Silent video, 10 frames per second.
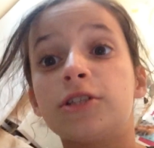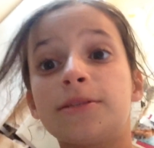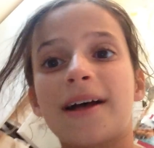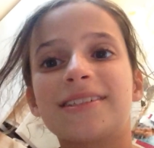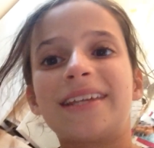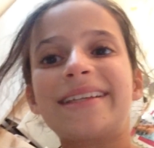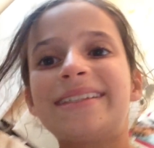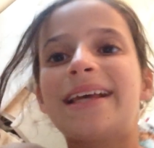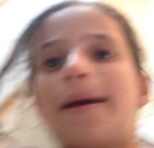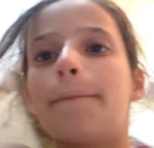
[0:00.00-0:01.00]
for
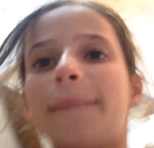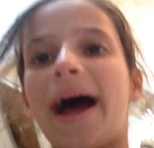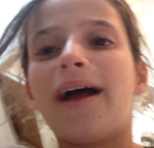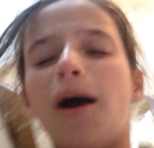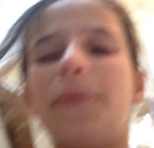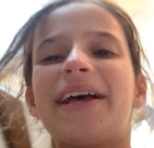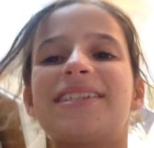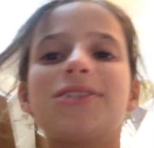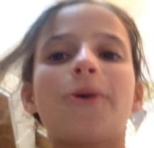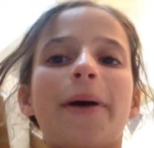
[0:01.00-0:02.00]
gymnastics. Bye. I hope you guys
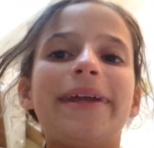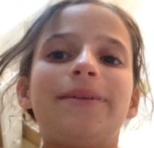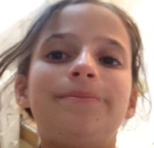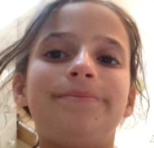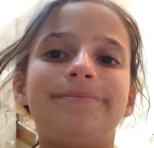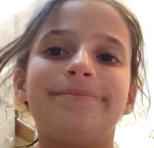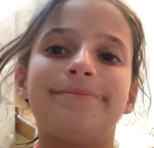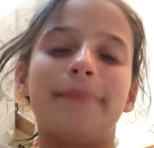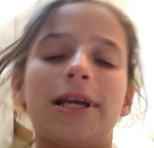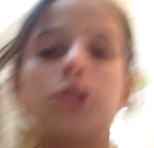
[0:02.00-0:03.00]
enjoyed.
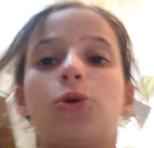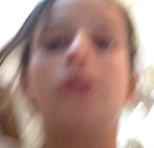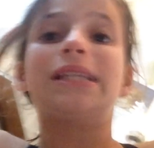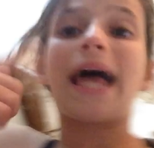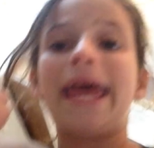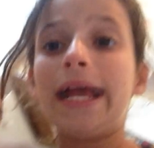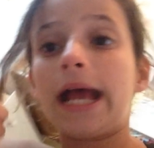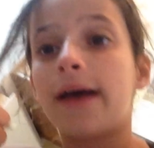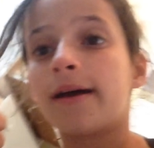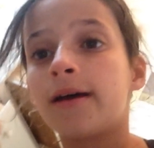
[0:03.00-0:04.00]
Make sure you
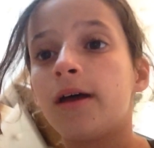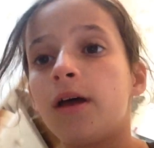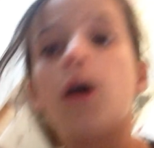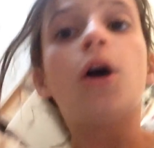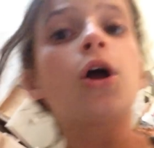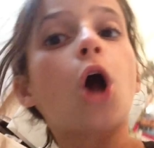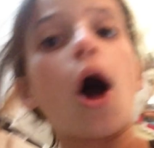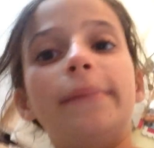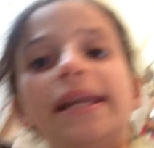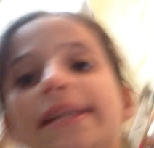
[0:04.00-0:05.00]
like,
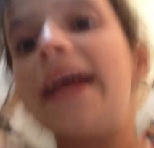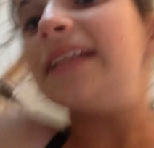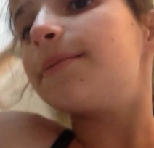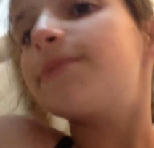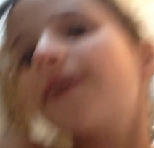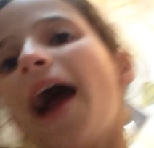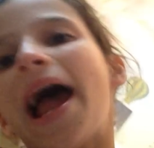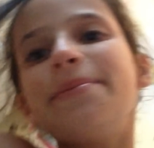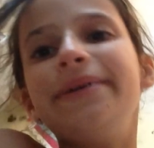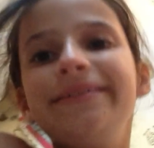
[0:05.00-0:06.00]
comment, and
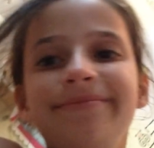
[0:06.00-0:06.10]
subscribe.